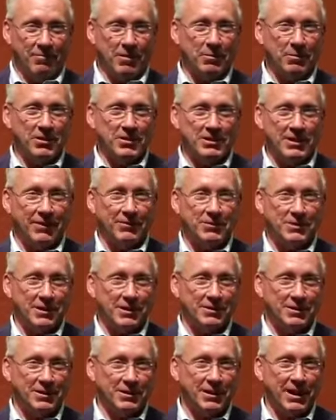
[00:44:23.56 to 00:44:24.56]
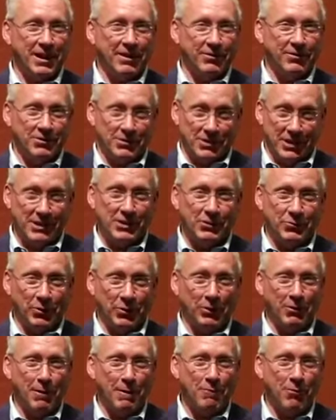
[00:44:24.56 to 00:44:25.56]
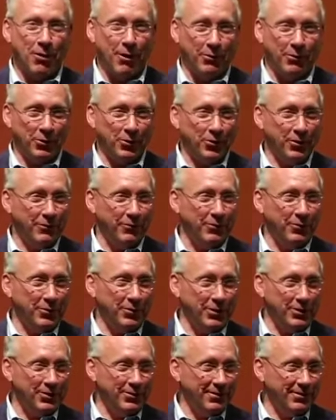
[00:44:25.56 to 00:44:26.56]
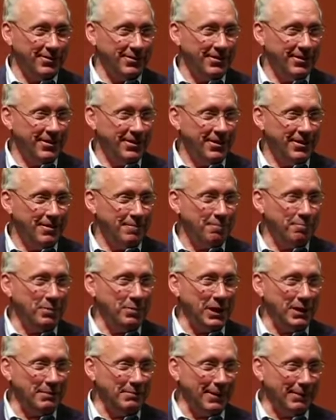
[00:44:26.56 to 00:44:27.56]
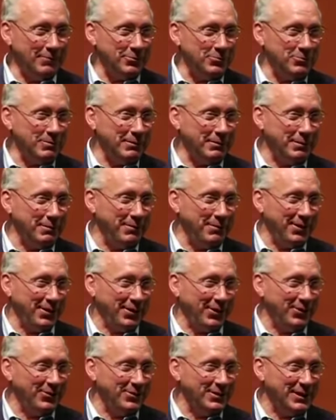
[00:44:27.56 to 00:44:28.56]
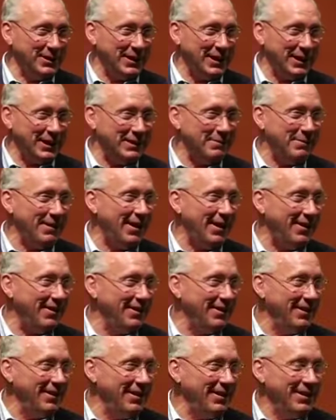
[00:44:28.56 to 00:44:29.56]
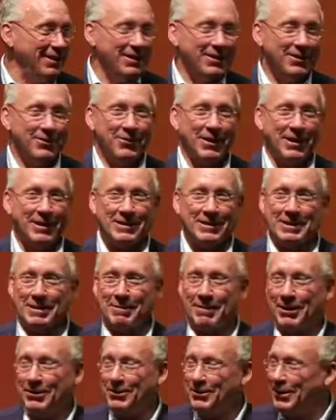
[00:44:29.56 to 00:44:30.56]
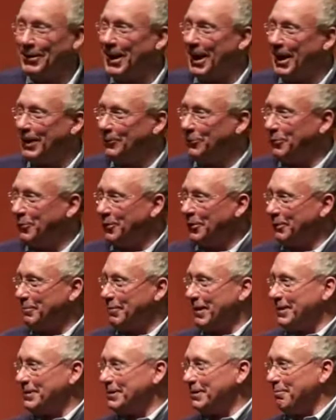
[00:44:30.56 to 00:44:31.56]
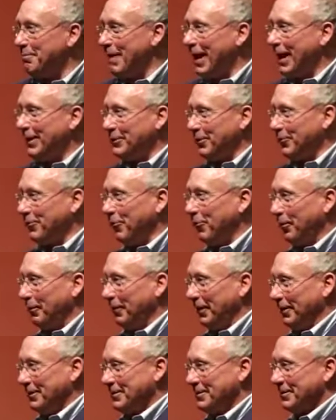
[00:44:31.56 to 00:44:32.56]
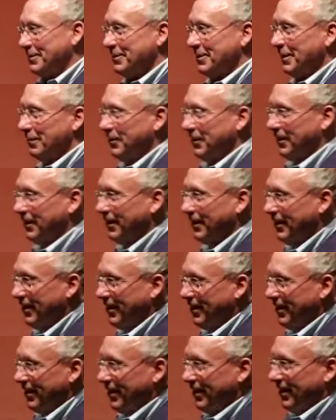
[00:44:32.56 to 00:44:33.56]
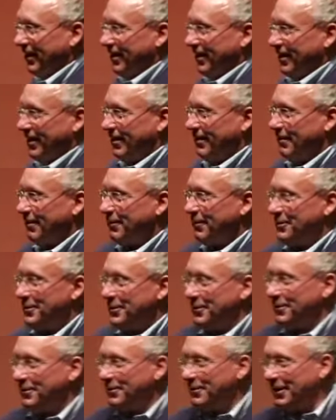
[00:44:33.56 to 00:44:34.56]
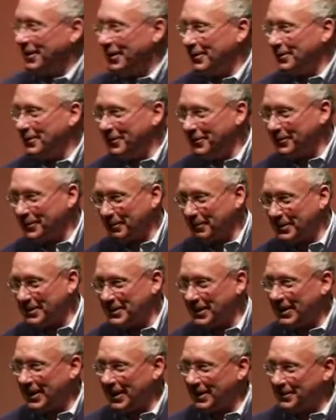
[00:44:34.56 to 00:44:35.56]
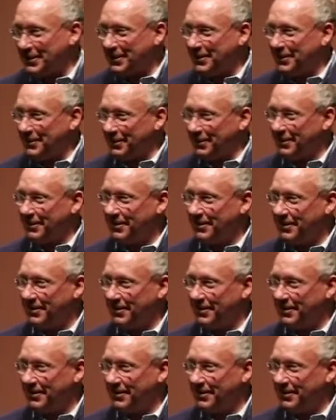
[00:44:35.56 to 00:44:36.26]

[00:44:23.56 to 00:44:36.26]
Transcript: Remember the 7 sons of Sceva? Jesus we know, Paul we heard of, who are you? Beat him up, stripped him of the clothes, and kicked him out. Trying to somehow do God's work by some magic formulas or something. What would you do if somebody said that to you?